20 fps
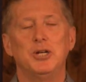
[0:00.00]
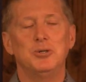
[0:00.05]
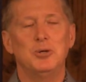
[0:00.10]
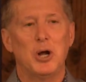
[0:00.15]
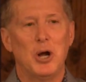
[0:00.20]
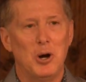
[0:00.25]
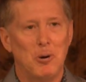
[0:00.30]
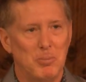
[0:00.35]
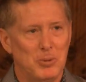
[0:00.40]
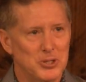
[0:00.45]
to
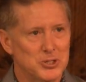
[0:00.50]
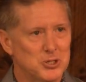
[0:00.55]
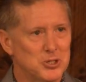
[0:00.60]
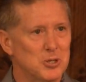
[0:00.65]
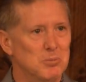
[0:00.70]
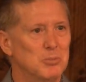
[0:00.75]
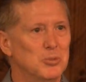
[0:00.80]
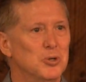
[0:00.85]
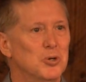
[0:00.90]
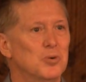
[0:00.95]
help us
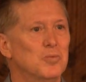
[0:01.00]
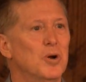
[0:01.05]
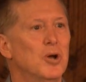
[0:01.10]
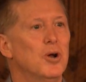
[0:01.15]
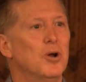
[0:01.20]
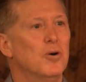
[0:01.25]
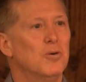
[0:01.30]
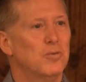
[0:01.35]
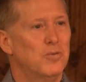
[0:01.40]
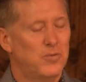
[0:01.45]
to move
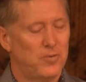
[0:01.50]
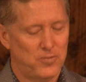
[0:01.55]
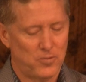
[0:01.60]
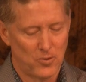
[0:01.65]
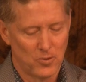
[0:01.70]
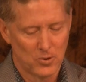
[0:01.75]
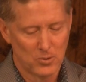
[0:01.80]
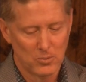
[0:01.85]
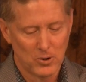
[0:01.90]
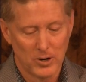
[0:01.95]

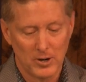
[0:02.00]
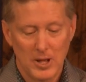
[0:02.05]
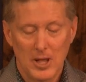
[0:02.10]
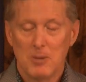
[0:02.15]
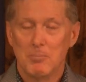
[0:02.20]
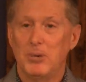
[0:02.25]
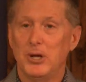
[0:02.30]
forward.